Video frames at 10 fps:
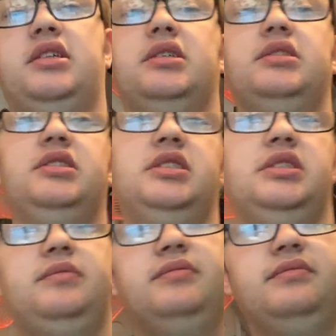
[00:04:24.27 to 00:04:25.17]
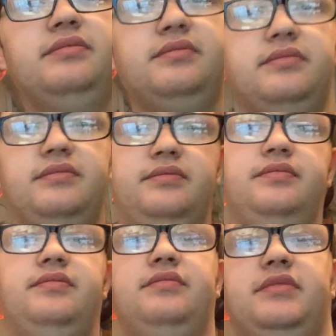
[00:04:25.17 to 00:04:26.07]
honestly,
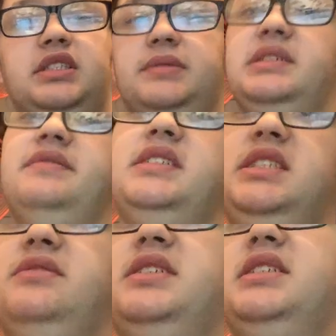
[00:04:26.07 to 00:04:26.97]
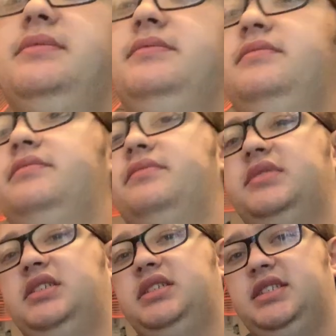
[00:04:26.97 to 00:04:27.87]
not my favorite,
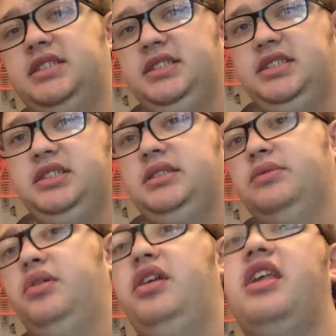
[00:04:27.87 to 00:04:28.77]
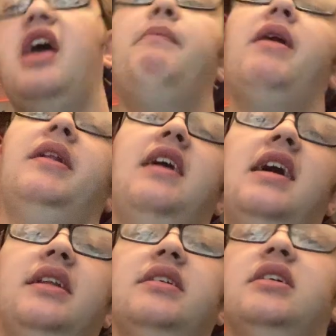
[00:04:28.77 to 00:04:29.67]
and I just didn't really care about
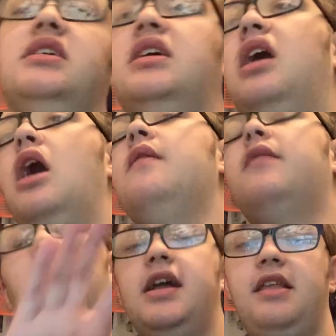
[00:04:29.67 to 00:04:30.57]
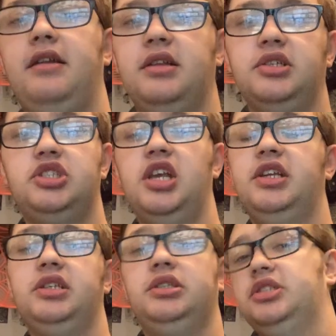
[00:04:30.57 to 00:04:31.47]
that. Overall, I think the
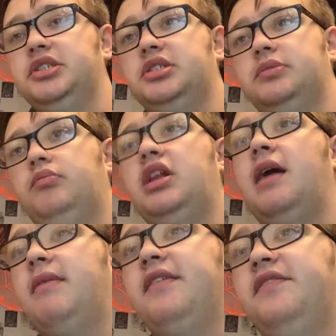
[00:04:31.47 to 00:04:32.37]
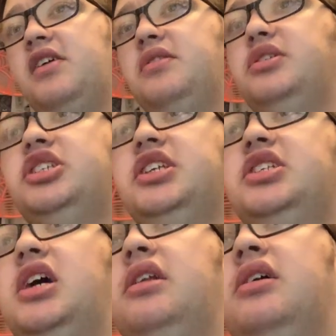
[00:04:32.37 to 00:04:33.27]
season's just not my favorite
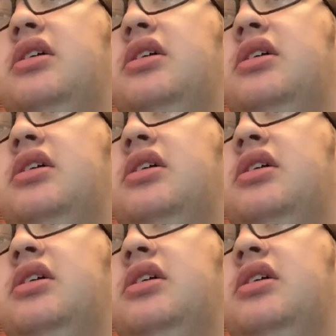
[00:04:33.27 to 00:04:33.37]
season.